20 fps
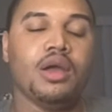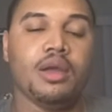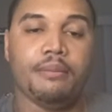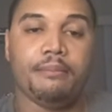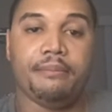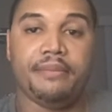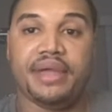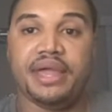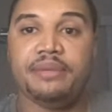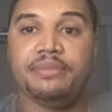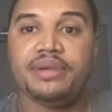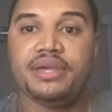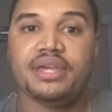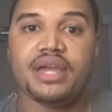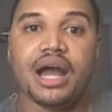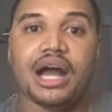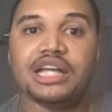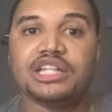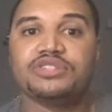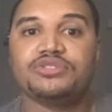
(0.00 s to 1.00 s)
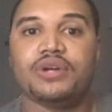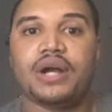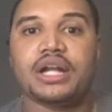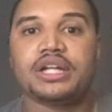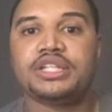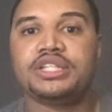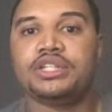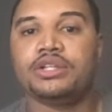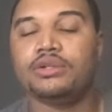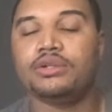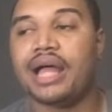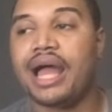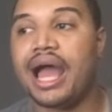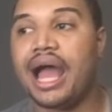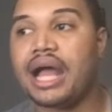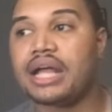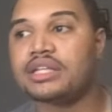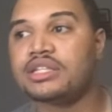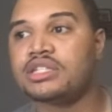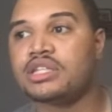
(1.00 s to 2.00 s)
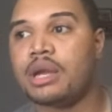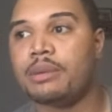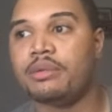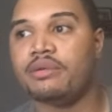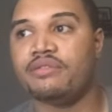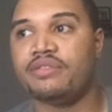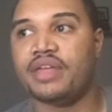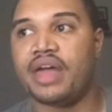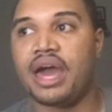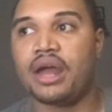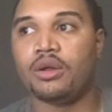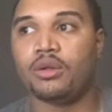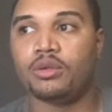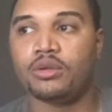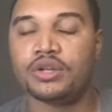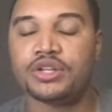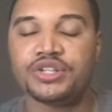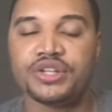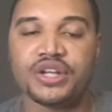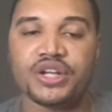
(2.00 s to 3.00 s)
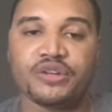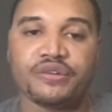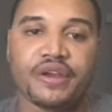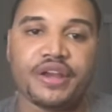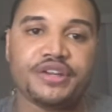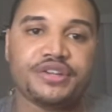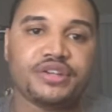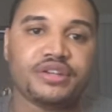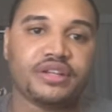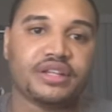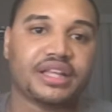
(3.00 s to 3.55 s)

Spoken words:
Maybe Yasrach still has some of that older generation